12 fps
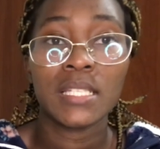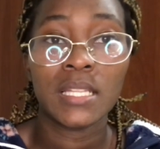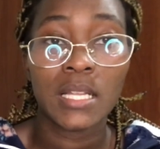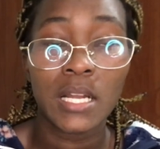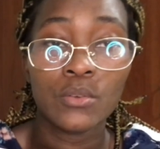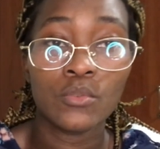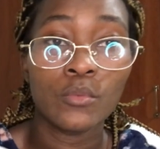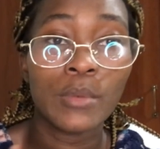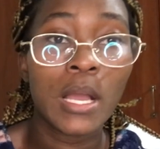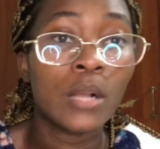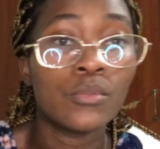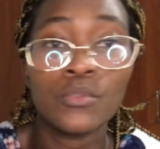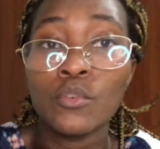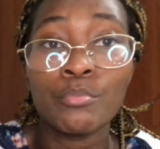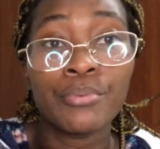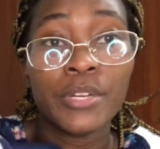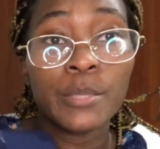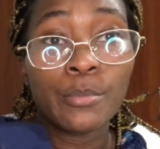and then I could not
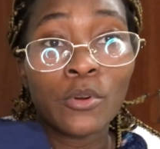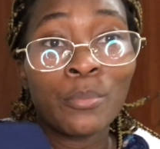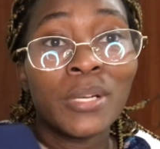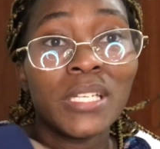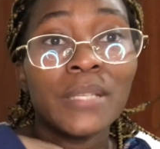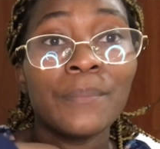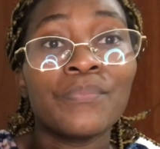breathe properly.